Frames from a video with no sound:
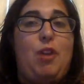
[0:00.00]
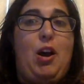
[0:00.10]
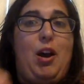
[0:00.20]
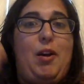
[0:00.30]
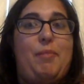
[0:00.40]

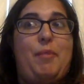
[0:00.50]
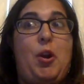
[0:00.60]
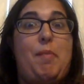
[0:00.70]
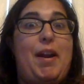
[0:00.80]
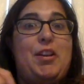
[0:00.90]

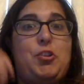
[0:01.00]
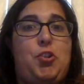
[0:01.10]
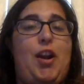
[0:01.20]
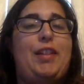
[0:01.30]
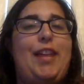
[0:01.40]
Hermione is
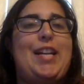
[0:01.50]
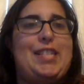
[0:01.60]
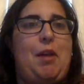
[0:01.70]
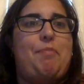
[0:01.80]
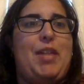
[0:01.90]
trying to light
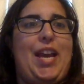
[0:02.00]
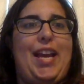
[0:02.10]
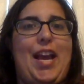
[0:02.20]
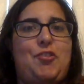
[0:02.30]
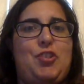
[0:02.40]

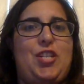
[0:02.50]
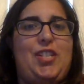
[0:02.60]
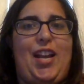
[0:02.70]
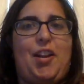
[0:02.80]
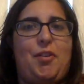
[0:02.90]
something and she's
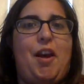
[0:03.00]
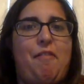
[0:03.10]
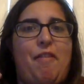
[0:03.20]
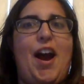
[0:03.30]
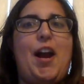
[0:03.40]
like, "I don't have
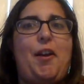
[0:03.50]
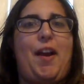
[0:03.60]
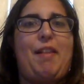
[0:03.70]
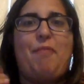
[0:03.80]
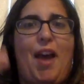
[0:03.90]
fire.
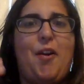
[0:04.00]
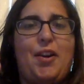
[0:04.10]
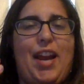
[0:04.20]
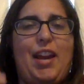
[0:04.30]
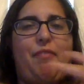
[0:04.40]
How
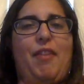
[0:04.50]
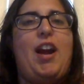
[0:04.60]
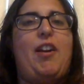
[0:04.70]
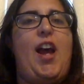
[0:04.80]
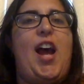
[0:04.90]
can I get
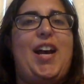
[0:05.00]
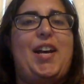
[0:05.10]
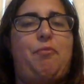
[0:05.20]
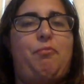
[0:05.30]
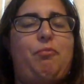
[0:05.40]
fire?"
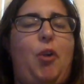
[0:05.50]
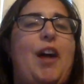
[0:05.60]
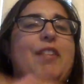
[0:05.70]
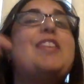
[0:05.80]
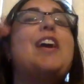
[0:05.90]
And
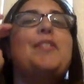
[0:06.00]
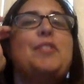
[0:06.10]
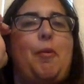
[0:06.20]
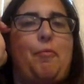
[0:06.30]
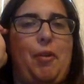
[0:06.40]
Ron yells
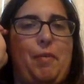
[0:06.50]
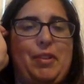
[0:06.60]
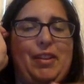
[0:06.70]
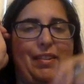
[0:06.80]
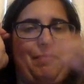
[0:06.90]
up from
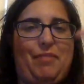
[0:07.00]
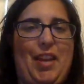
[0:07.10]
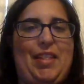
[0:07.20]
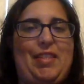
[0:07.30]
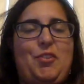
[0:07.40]
the
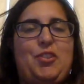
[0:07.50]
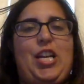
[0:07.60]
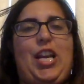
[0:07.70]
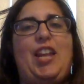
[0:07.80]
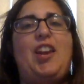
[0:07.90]
thing that they're
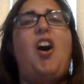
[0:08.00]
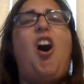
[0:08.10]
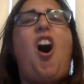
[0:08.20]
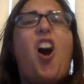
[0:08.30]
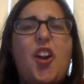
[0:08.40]
stuck in,
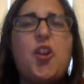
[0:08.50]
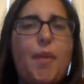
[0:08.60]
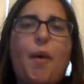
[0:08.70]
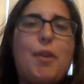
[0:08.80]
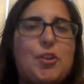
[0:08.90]
"Are you
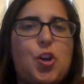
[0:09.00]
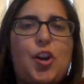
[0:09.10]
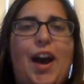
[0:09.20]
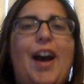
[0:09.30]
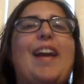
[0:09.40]
a witch
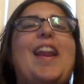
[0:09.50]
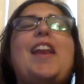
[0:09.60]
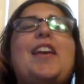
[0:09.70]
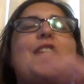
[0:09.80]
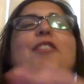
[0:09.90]
or not?"
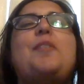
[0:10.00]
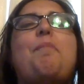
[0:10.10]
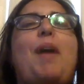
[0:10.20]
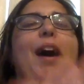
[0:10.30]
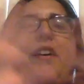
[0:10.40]
And it is
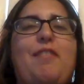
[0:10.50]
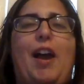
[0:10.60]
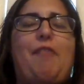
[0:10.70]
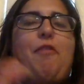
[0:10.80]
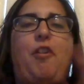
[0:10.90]
the
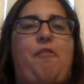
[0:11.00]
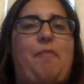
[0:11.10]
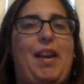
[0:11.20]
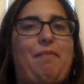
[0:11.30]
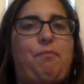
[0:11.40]
I fall off
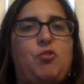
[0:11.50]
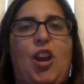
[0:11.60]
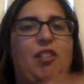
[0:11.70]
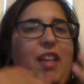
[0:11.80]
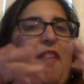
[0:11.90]
my
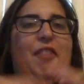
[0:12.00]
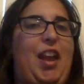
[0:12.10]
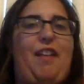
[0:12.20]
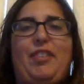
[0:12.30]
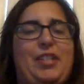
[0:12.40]
chair laughing
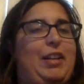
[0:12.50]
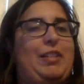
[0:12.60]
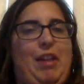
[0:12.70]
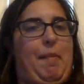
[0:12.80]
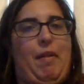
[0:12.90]
every single
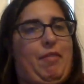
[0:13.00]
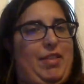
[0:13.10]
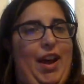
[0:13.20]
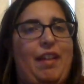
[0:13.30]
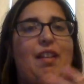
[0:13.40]
time I
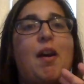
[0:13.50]
read that.